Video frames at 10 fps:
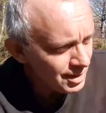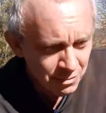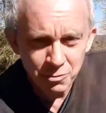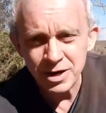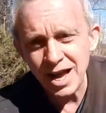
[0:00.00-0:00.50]

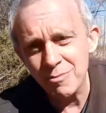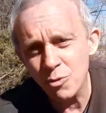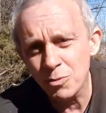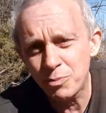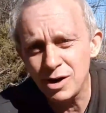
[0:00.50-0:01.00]
But we got
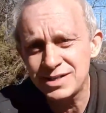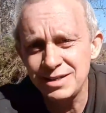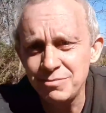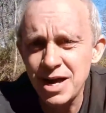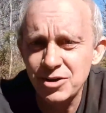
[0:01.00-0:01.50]
more
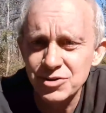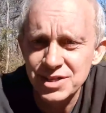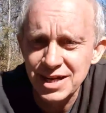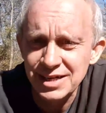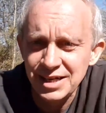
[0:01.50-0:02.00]
pressing matters
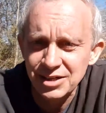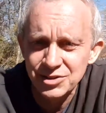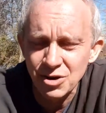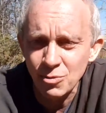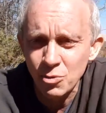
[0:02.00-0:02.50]
that I need to
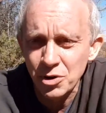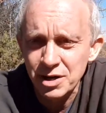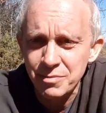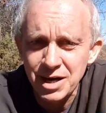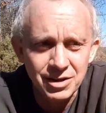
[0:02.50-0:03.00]
start
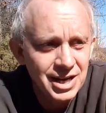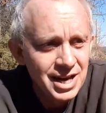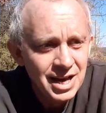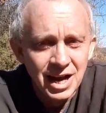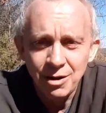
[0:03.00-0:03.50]
worrying about.
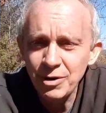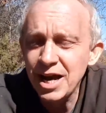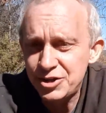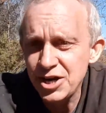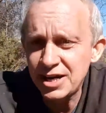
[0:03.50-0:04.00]
We
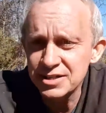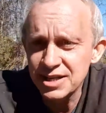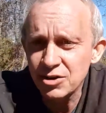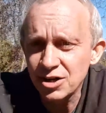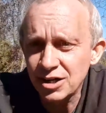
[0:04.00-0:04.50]
got chickens
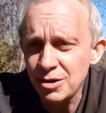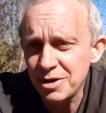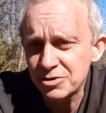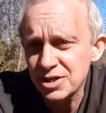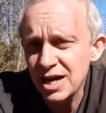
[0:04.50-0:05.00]
that are going to come
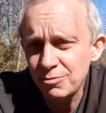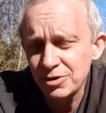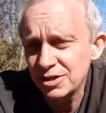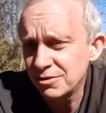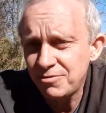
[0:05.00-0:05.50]
outside
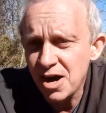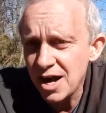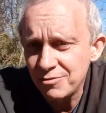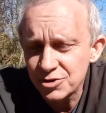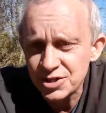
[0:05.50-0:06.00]
within the
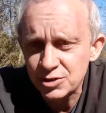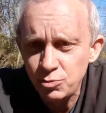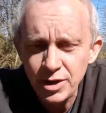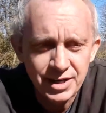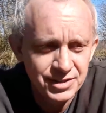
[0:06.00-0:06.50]
five or
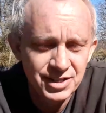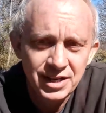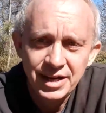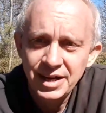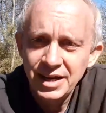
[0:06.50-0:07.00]
six weeks.
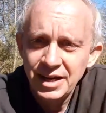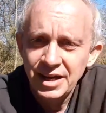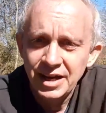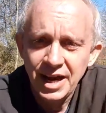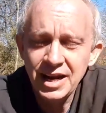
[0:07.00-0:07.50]

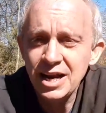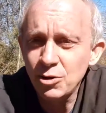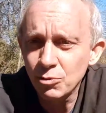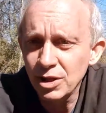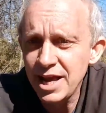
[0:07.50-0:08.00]
And I
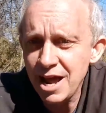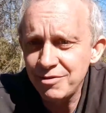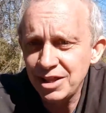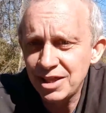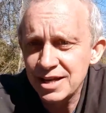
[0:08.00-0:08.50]
don't really
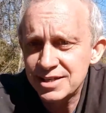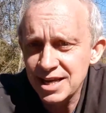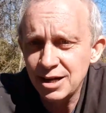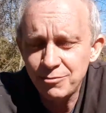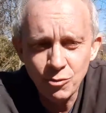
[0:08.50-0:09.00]
have anything
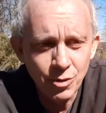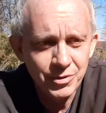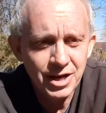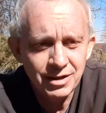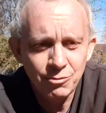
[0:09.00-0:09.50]
set up for them yet.